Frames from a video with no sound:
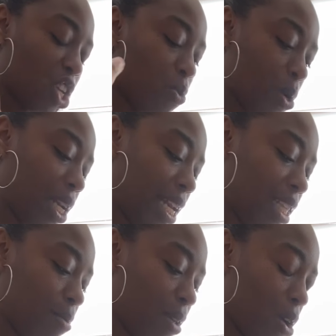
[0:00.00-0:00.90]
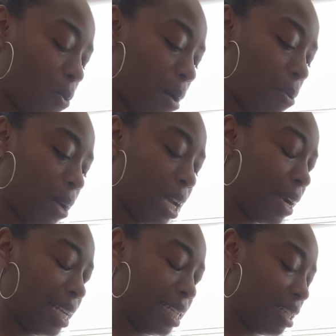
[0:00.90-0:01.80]
you really need to be a rebel here
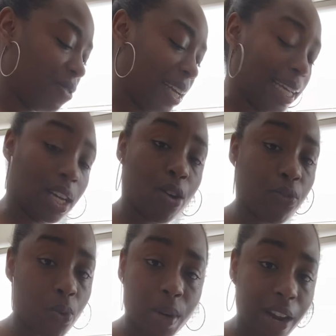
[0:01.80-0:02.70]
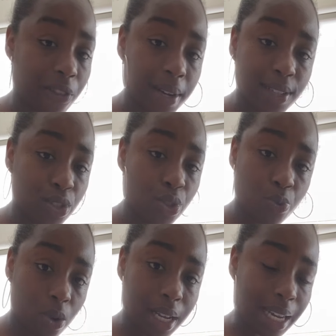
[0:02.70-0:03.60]
and just fucking go for whatever it is you
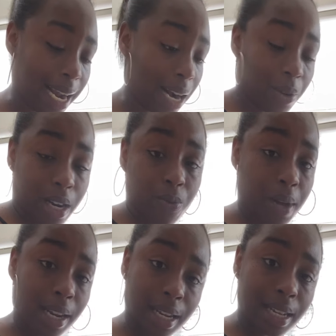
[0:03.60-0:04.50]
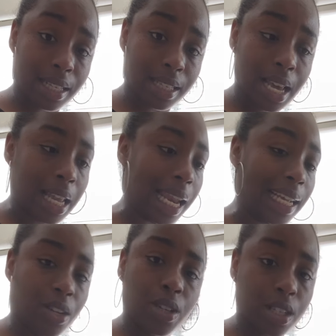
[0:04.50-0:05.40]
want. Like, I don't care what it is.
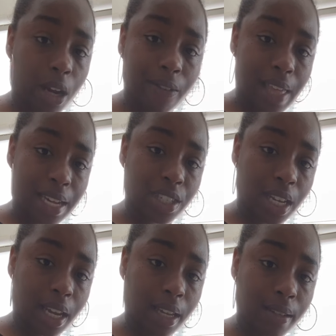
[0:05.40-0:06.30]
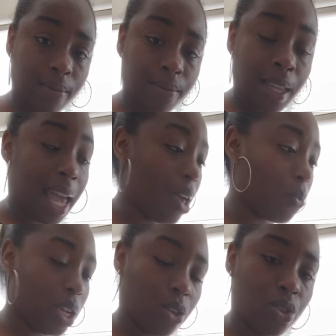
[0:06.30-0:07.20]
Like, you deserve that shit. And
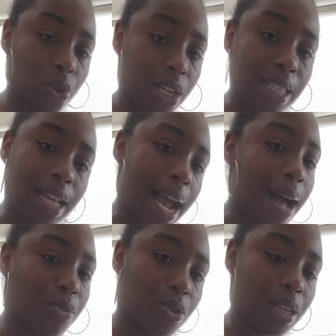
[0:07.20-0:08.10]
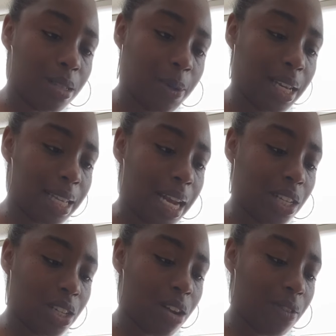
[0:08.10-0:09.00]
when you're doing it, say, I'm doing this because I
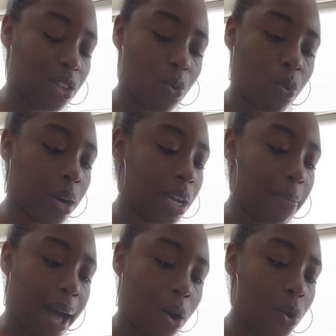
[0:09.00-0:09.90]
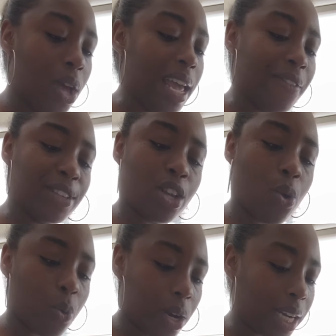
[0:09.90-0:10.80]
deserve it. Don't worry about if it's
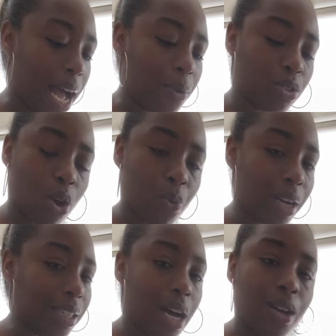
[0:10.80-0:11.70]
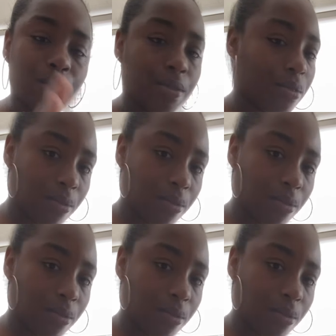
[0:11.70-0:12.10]
going to work, how it's going to work. No.